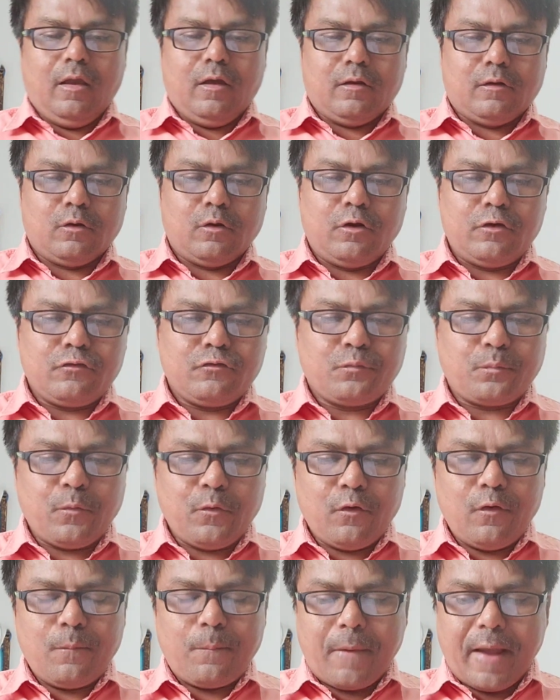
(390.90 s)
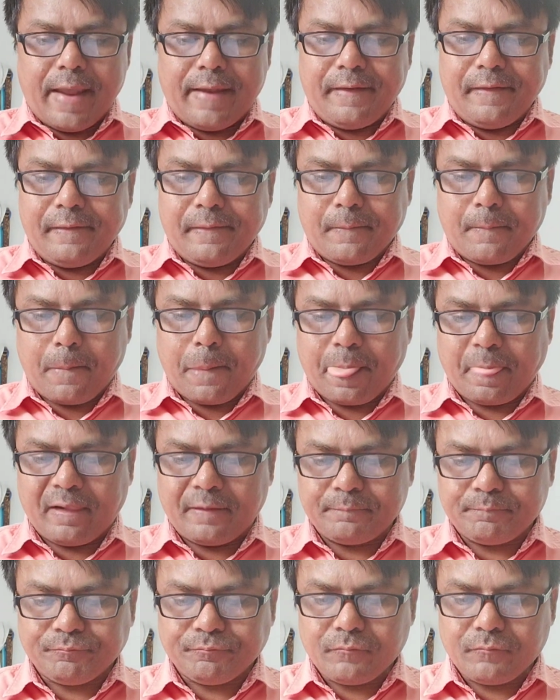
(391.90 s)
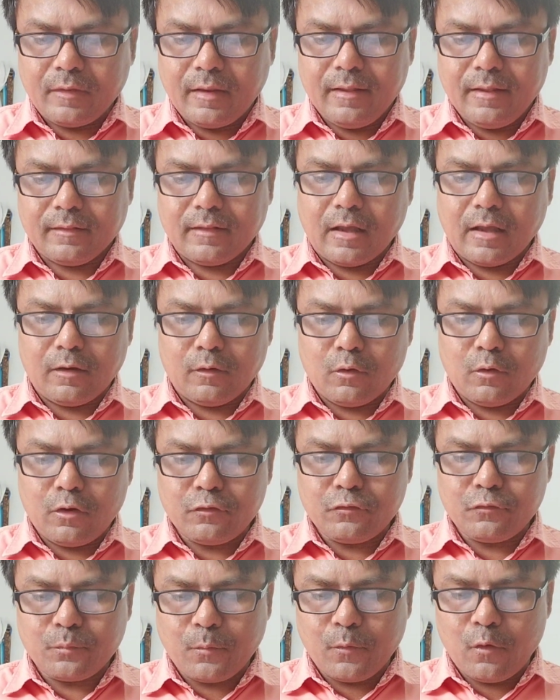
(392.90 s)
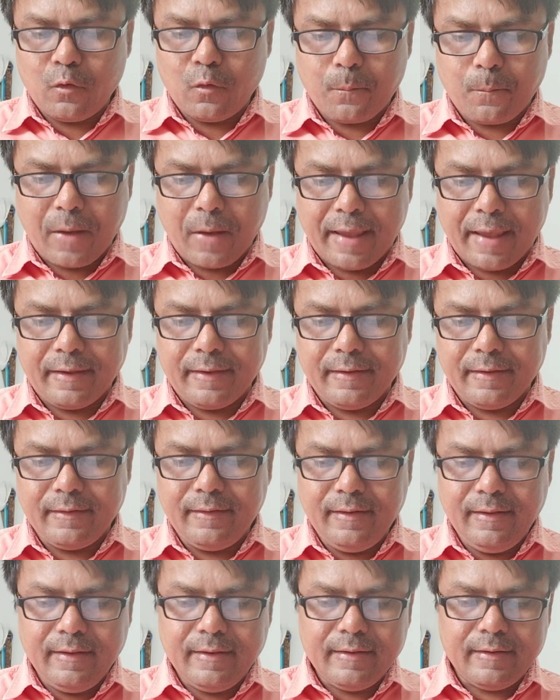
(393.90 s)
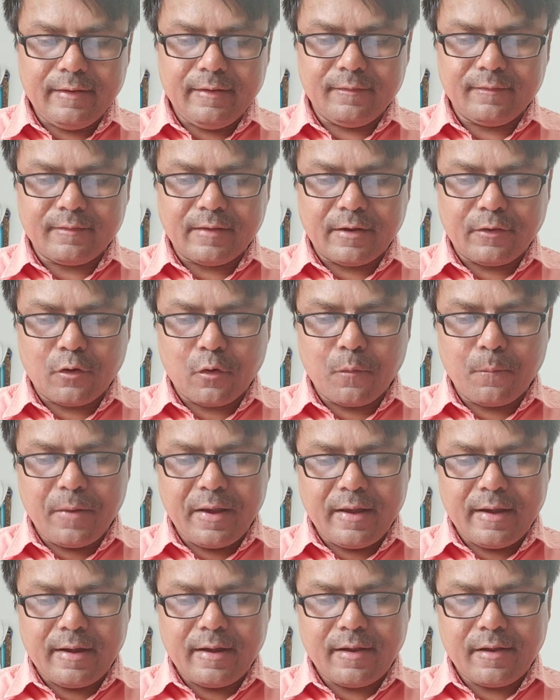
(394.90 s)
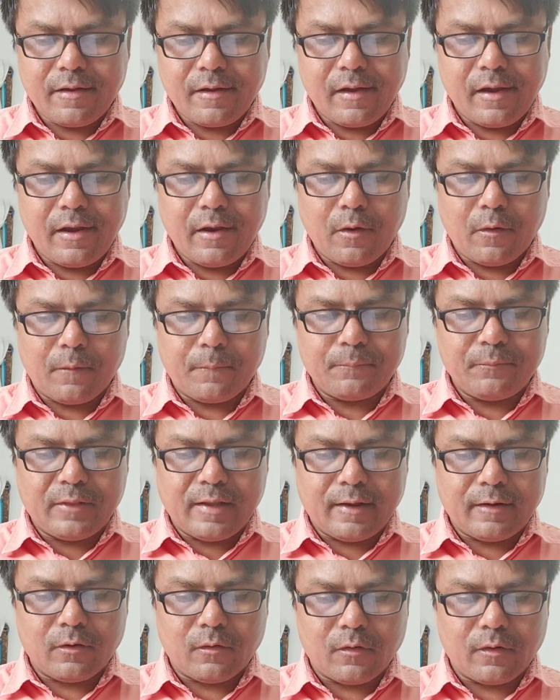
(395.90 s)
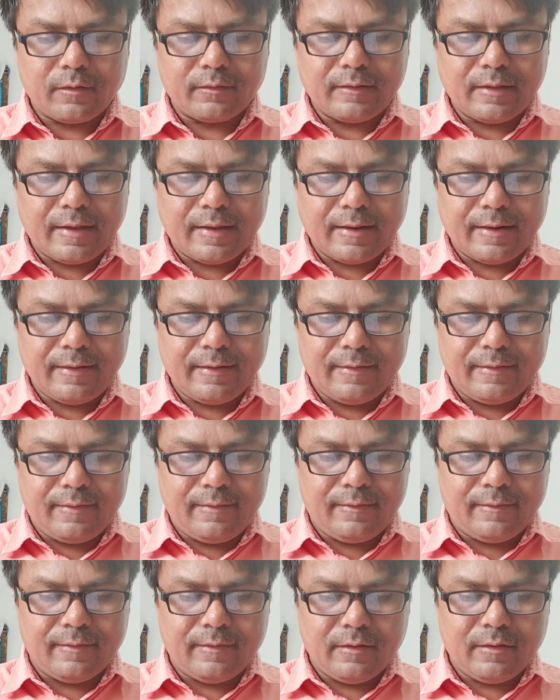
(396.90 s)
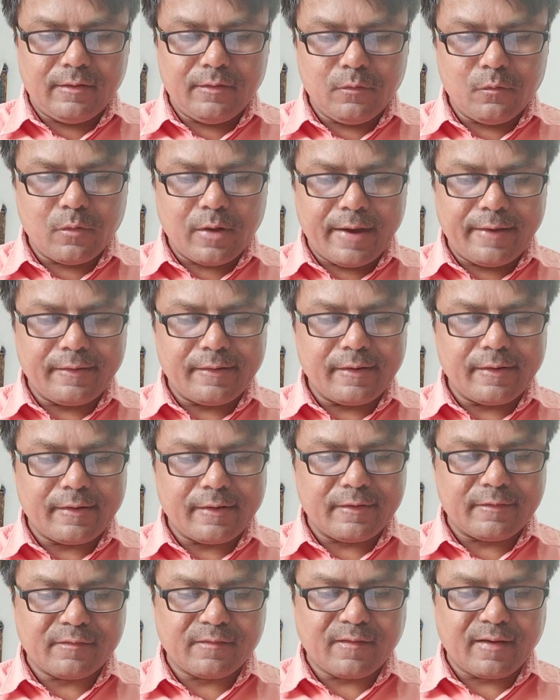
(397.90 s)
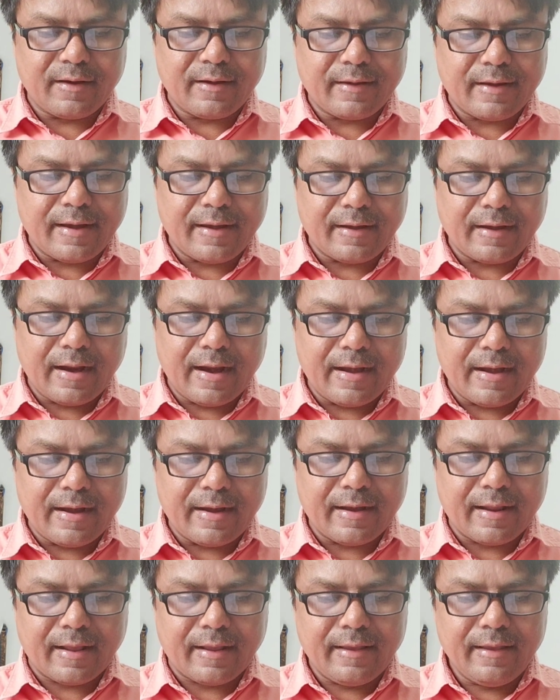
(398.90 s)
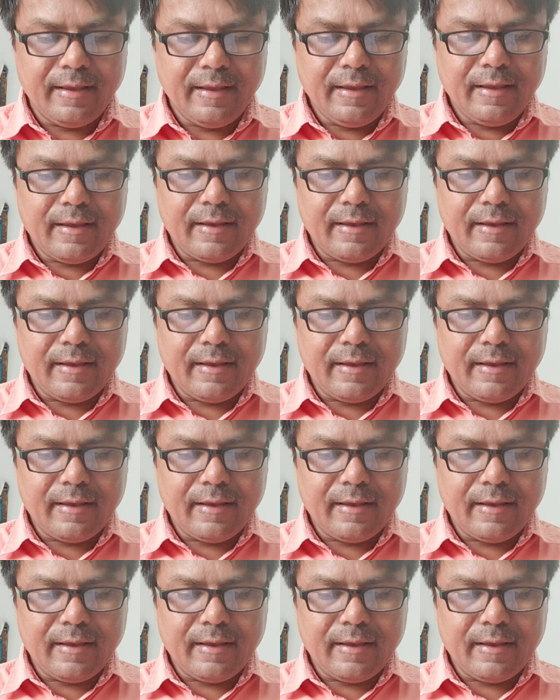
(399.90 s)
Lodgepole pine. The lodgepole pine is a dominant tree of the northern United States and Canada.